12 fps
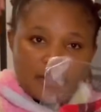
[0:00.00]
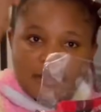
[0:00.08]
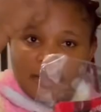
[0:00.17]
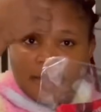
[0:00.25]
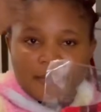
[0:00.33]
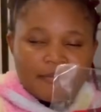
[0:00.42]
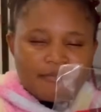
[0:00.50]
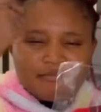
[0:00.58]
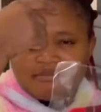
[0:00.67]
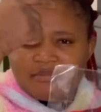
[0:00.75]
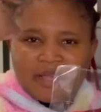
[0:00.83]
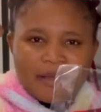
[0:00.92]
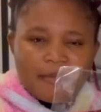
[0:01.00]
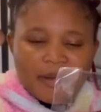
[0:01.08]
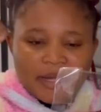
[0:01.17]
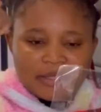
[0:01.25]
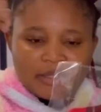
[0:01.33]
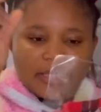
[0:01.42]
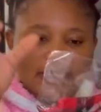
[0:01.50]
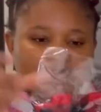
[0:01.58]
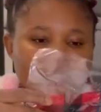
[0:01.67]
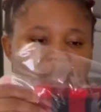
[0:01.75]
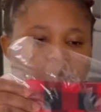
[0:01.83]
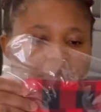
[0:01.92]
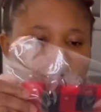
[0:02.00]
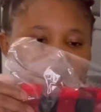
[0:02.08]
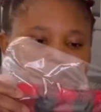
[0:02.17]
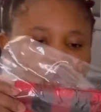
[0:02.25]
hair hairband. I think a band,